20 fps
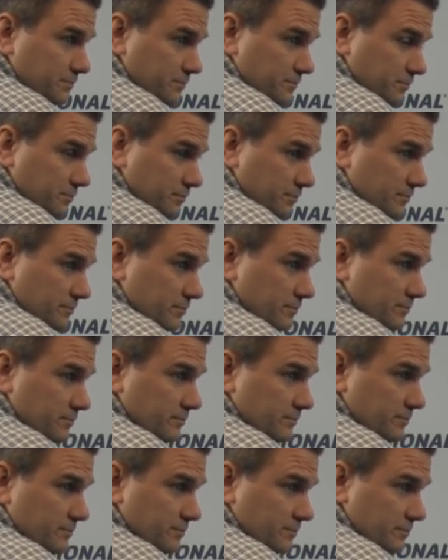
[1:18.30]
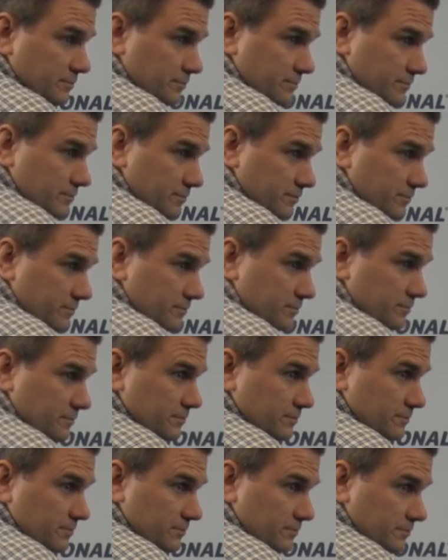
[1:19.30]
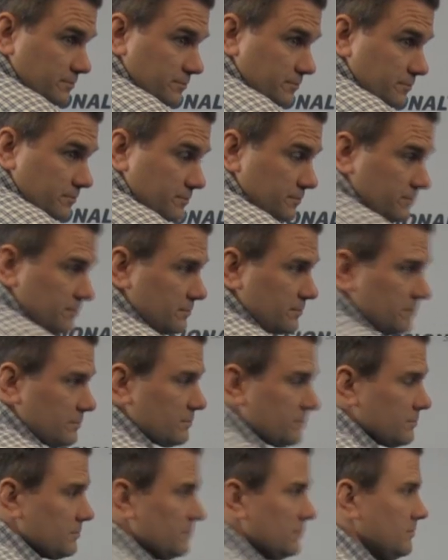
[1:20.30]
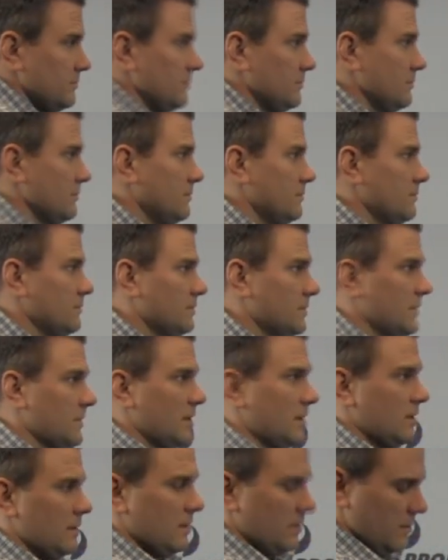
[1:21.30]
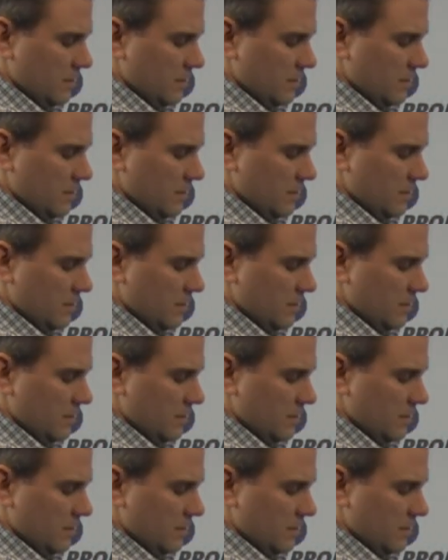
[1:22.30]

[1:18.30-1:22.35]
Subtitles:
No one is speaking in this clip.